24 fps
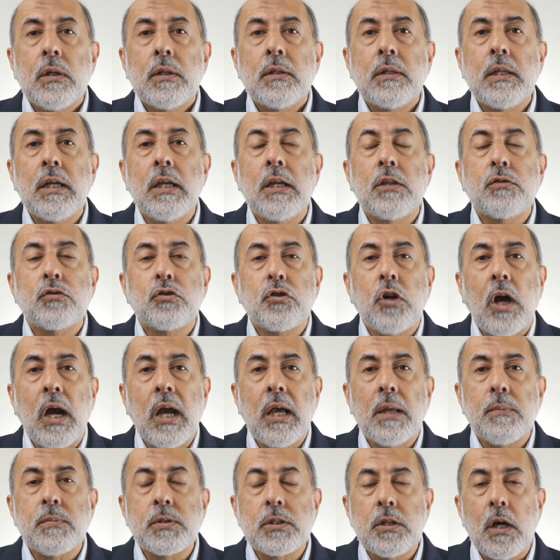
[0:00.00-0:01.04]
the
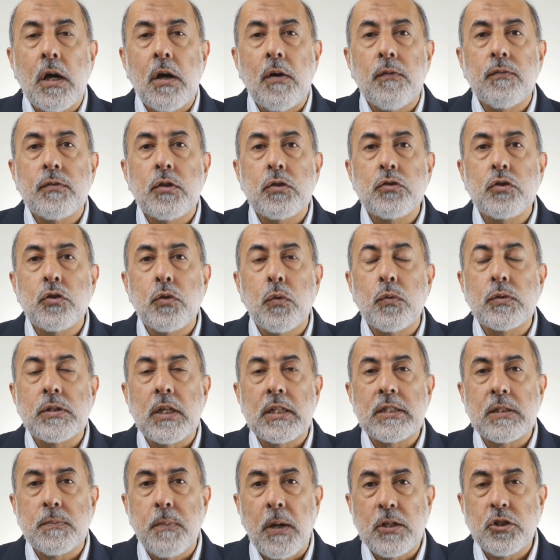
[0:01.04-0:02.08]
tribes of the Jews,
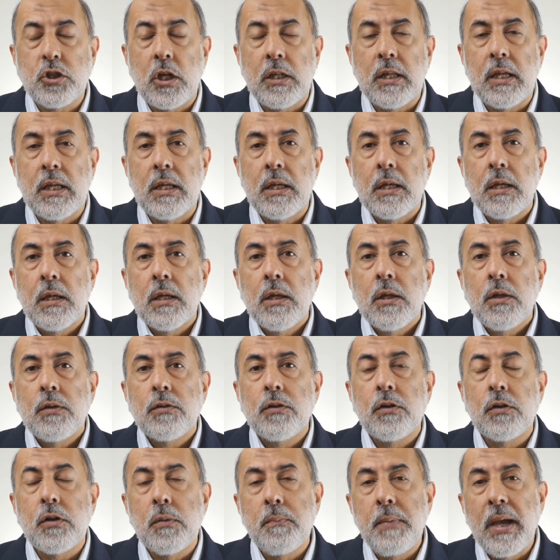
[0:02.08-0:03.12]
especially
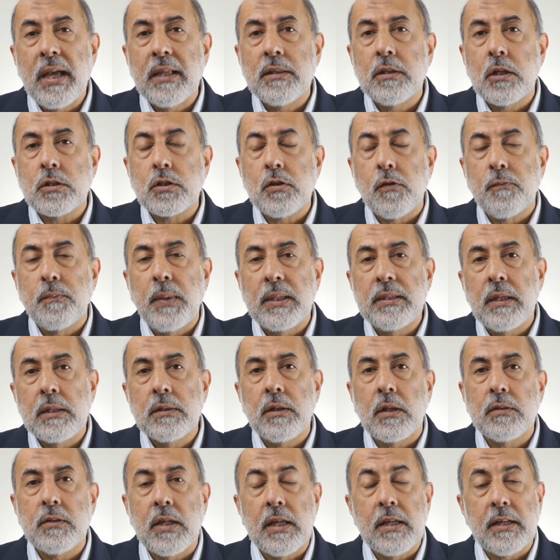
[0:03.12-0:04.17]
the remainders of Bani
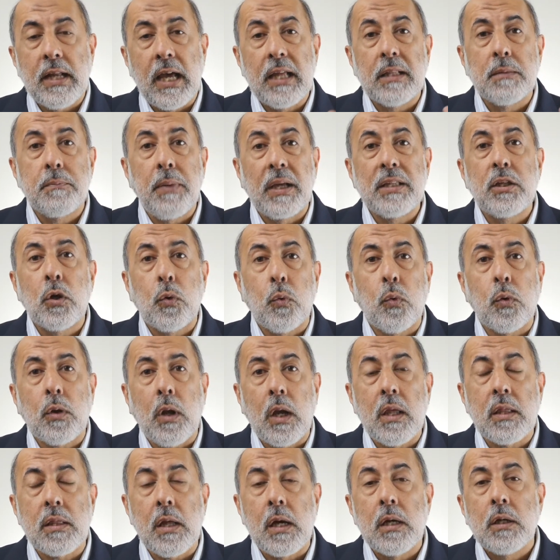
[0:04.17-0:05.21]
al-Nadir and Bani
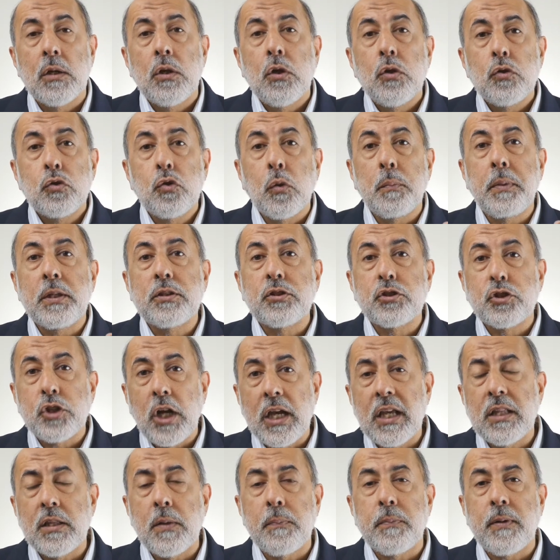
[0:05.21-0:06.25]
Qurayza, to
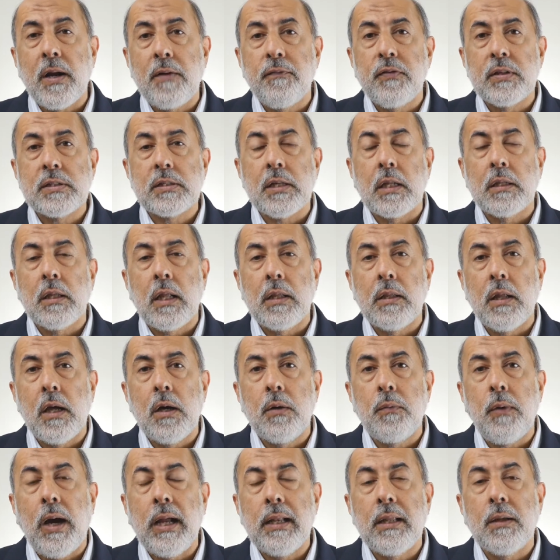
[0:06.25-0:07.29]
betray the Prophet
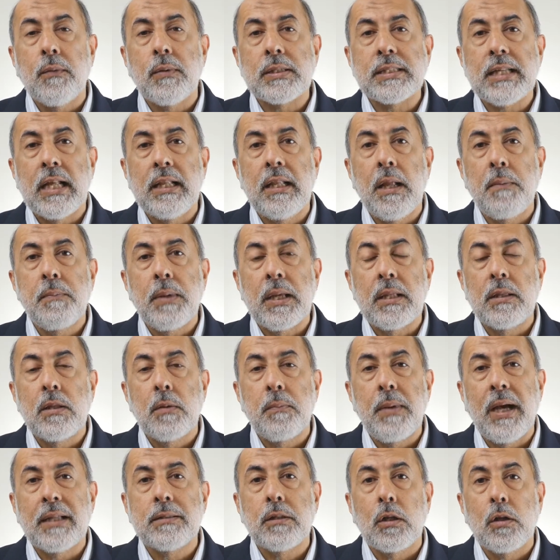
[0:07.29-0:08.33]
sallallahu alaihi wasallam in the
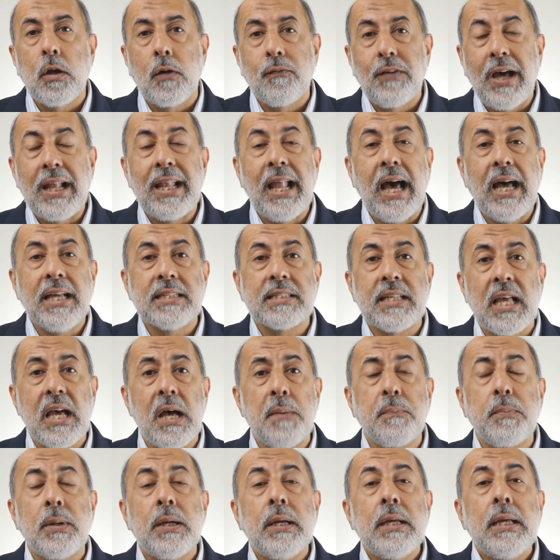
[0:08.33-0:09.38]
battle of
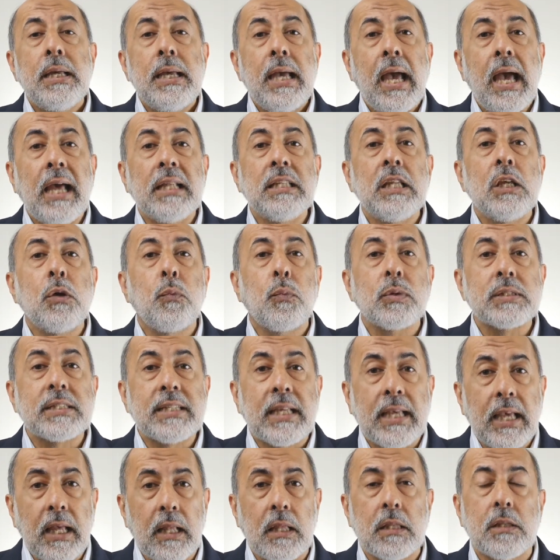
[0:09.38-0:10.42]
Al-Ahzab, and he was
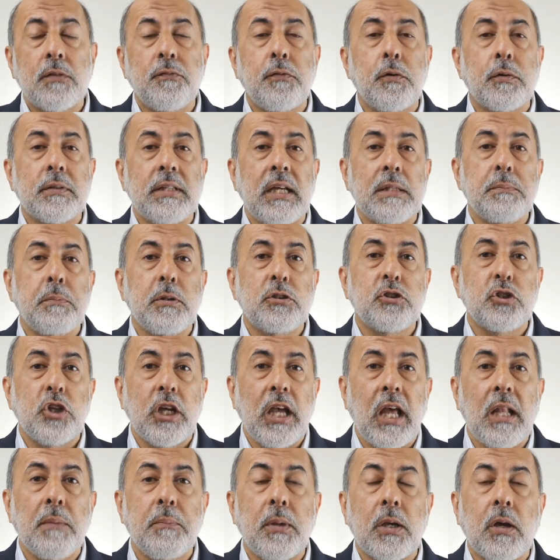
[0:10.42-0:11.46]
killed for that
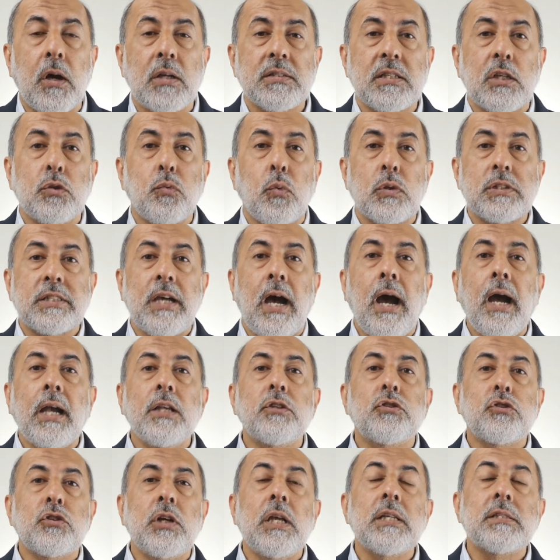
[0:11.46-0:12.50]
betrayal because it was high
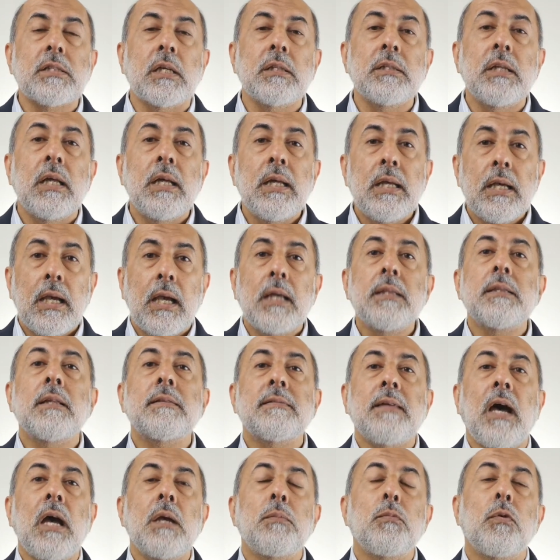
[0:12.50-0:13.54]
treason in the
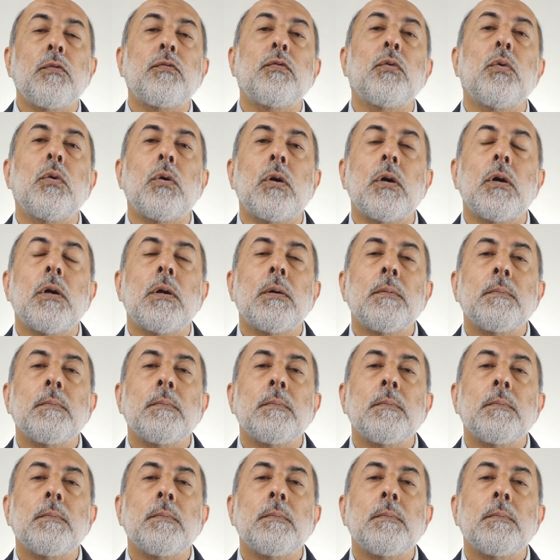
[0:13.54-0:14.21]
time of war.